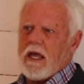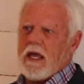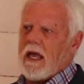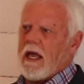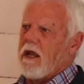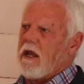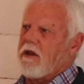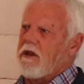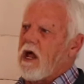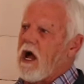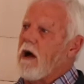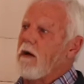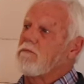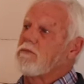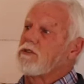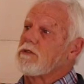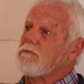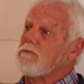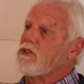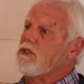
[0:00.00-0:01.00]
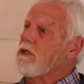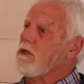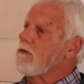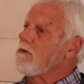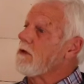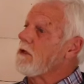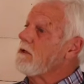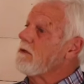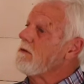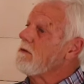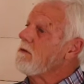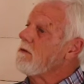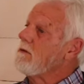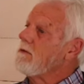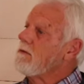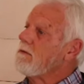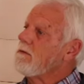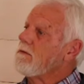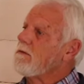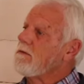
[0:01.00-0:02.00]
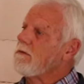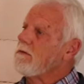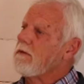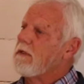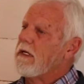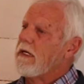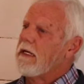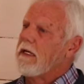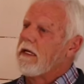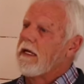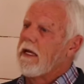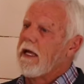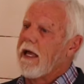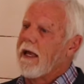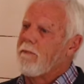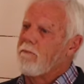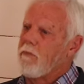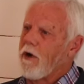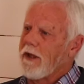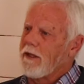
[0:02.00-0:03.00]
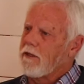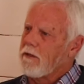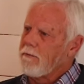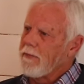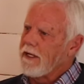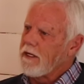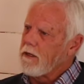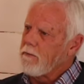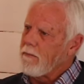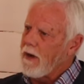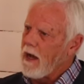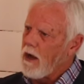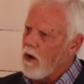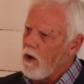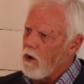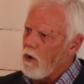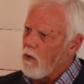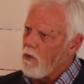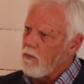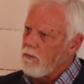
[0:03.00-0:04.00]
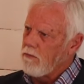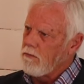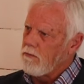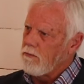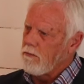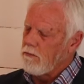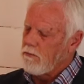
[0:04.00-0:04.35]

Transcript: and adopt some children and bring them into my home,